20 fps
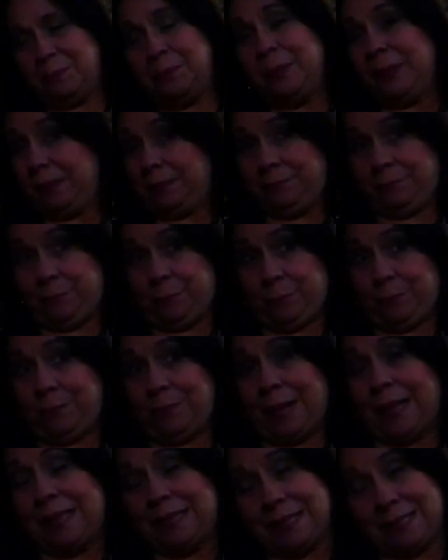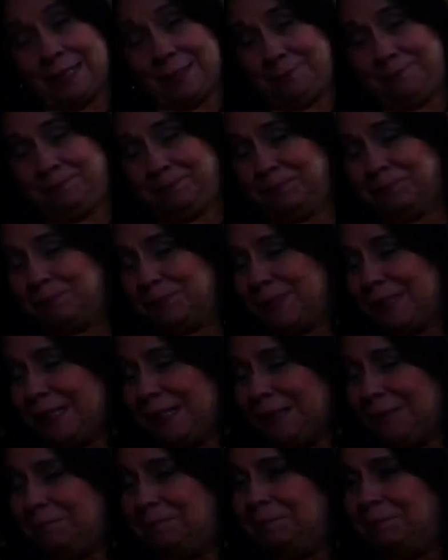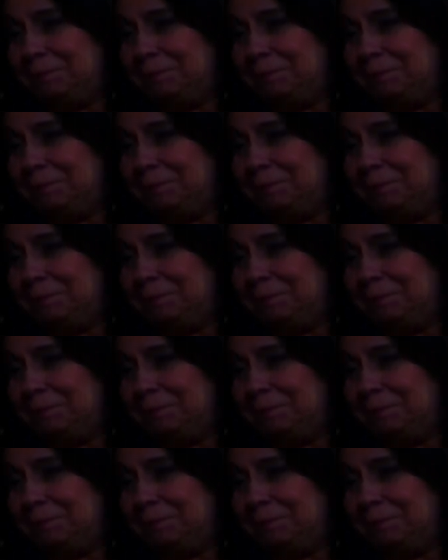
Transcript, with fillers: But I did it. Yeah.